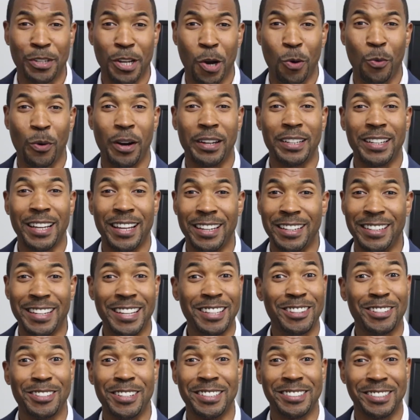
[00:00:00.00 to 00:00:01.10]
no one, and
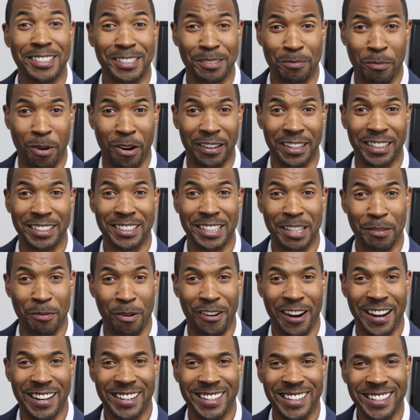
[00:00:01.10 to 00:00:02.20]
neither does this market, am I
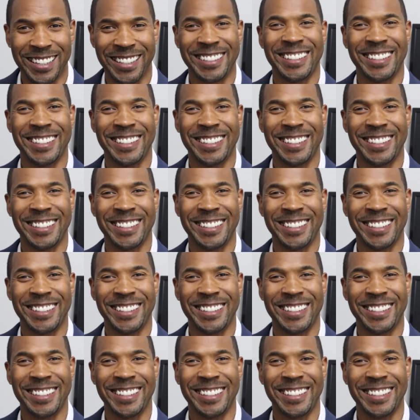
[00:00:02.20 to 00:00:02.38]
right?